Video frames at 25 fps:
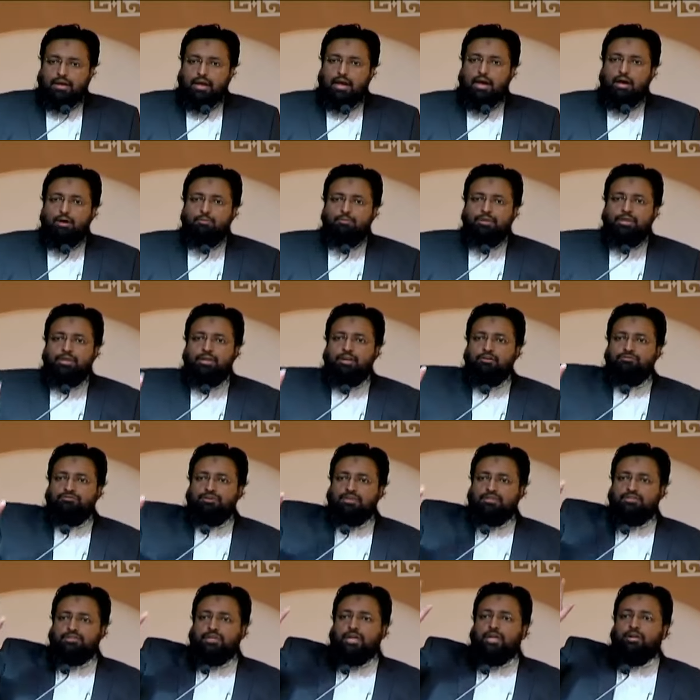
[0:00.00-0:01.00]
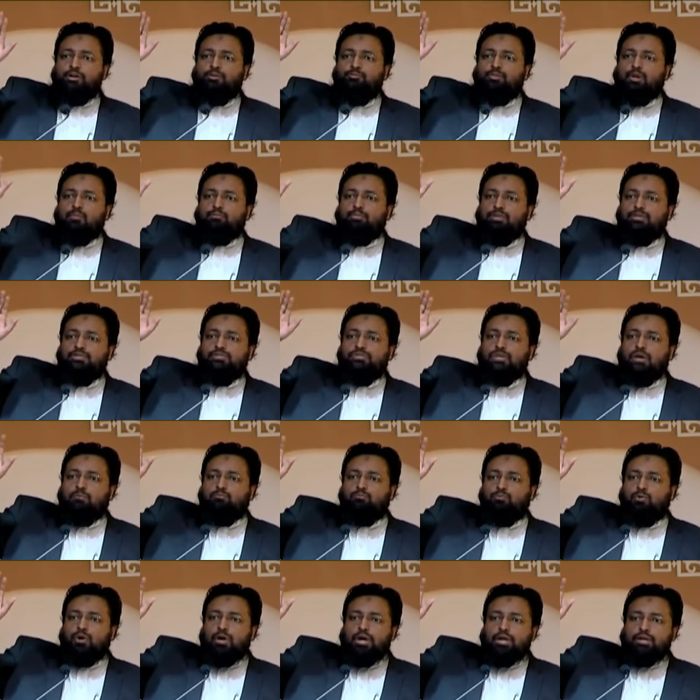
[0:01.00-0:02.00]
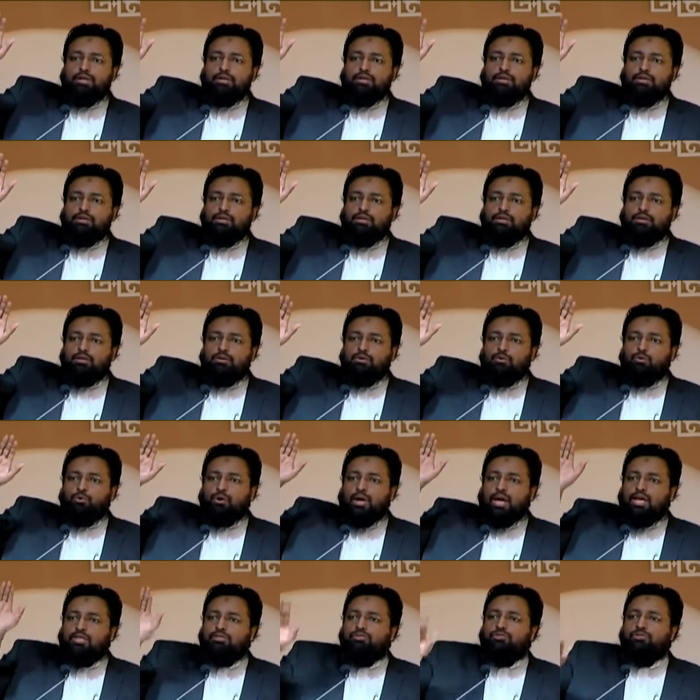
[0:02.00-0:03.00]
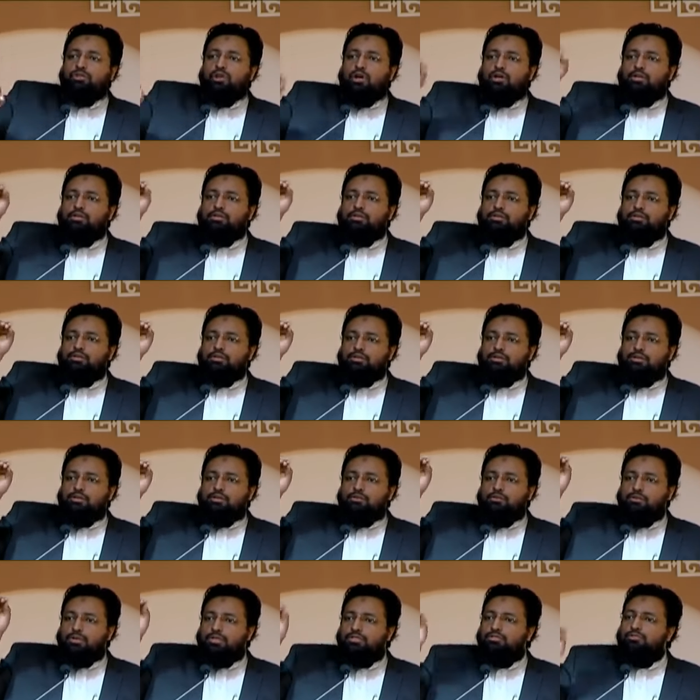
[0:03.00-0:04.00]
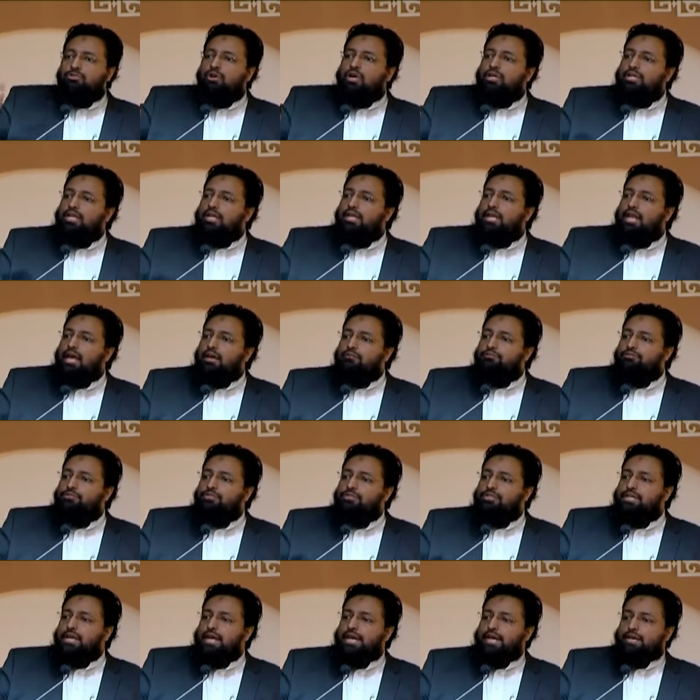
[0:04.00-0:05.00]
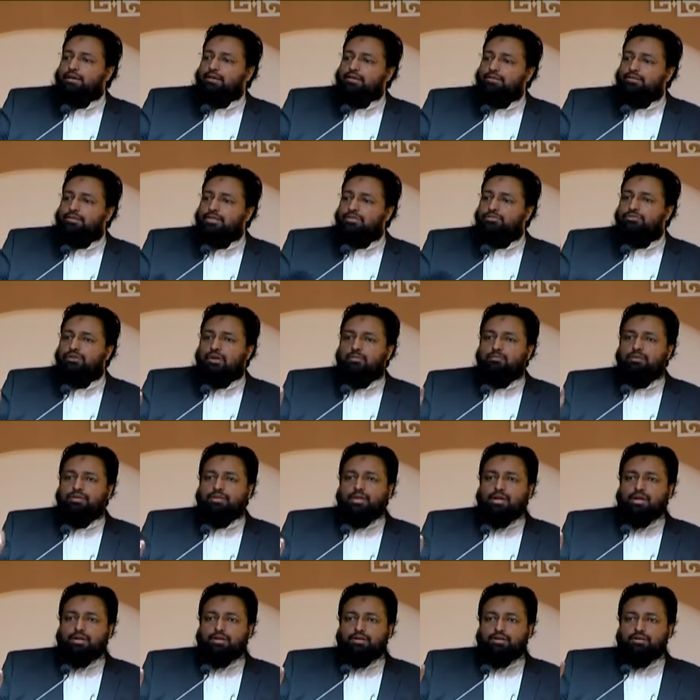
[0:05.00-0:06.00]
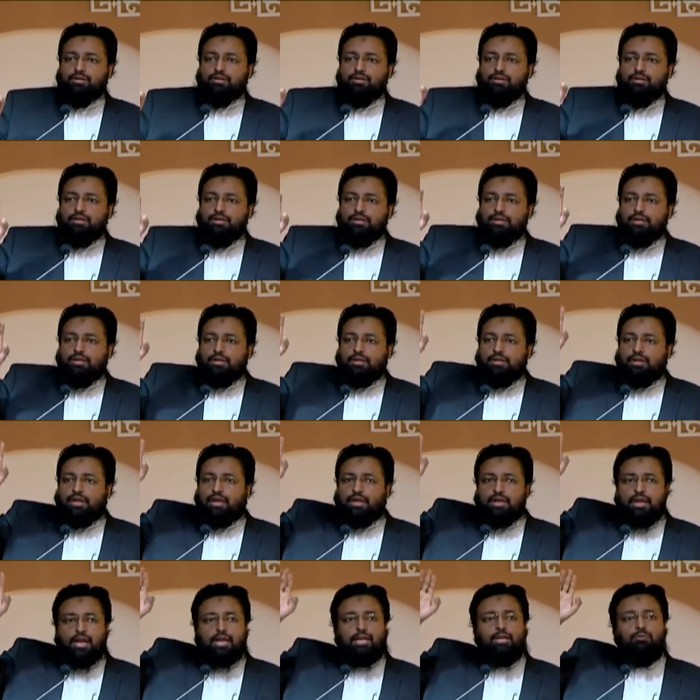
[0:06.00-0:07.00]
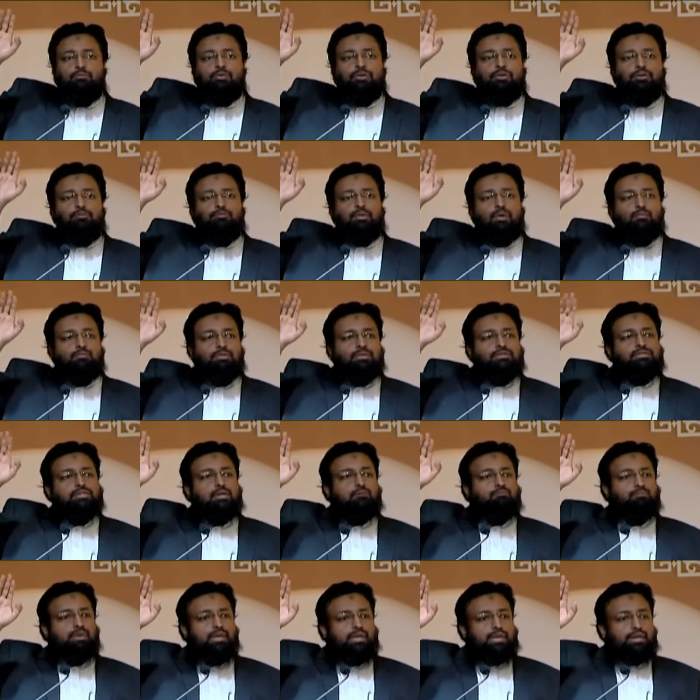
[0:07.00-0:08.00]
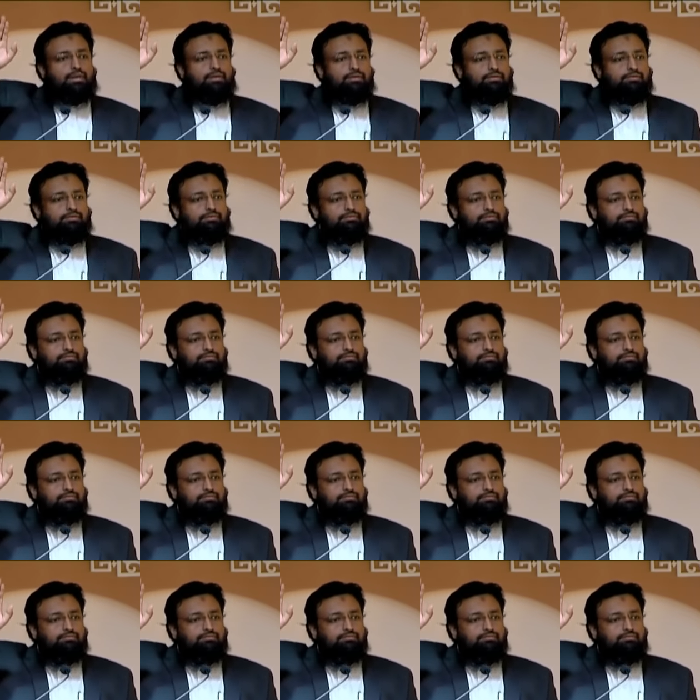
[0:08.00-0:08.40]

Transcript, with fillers: How many of us can remember someone who is not alive today, this Ramadan? Can anyone remember somebody?